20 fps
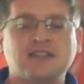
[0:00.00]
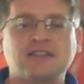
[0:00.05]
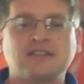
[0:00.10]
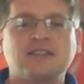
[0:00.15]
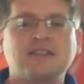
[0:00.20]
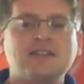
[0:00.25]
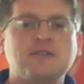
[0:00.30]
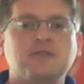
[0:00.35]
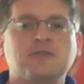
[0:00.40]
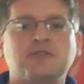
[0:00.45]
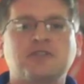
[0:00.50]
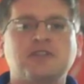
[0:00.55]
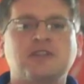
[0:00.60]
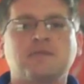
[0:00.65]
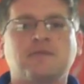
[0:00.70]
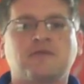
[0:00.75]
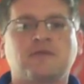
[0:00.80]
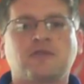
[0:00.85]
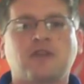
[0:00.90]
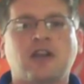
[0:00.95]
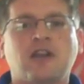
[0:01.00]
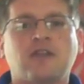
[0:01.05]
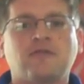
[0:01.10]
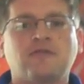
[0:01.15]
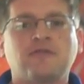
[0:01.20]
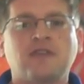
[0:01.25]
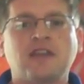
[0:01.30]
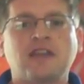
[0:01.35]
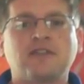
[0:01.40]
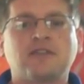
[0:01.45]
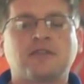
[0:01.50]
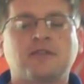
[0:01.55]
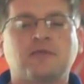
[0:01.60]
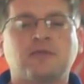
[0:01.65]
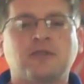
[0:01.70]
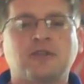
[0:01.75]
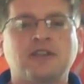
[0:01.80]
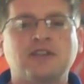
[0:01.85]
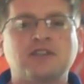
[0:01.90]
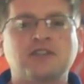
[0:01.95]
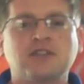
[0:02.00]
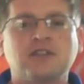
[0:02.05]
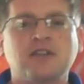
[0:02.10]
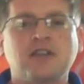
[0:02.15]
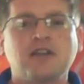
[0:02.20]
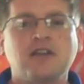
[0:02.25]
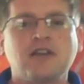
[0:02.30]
and leadership for our faith and religion,